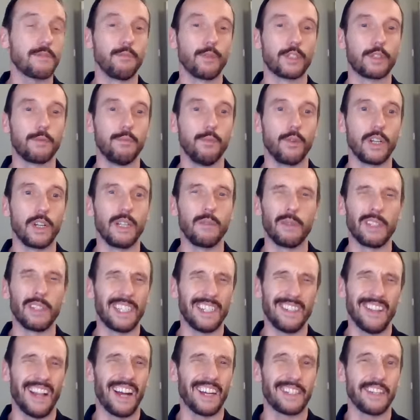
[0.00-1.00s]
this much money,
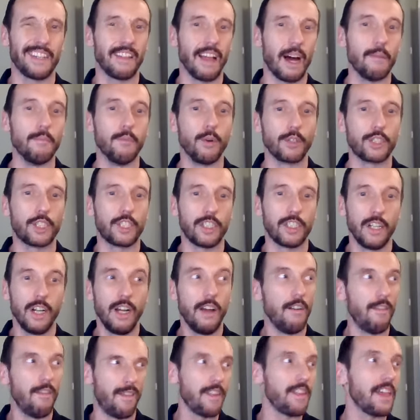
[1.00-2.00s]
which isn't actually that
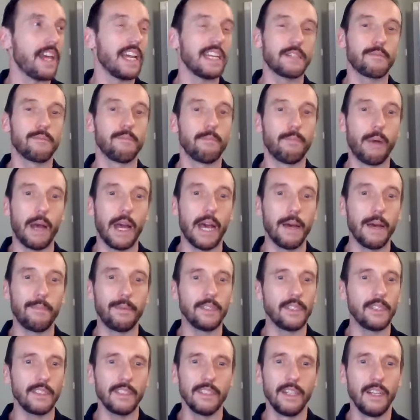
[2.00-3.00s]
much for this
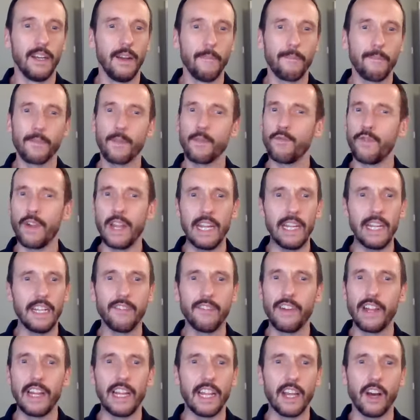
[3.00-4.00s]
purpose.
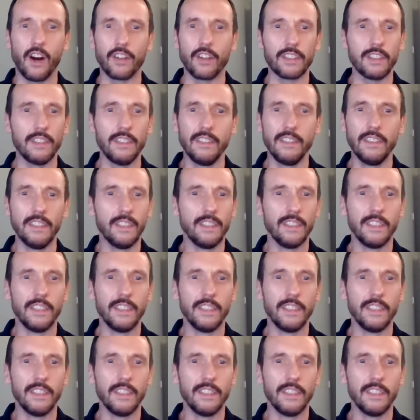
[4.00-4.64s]
Really, really odd.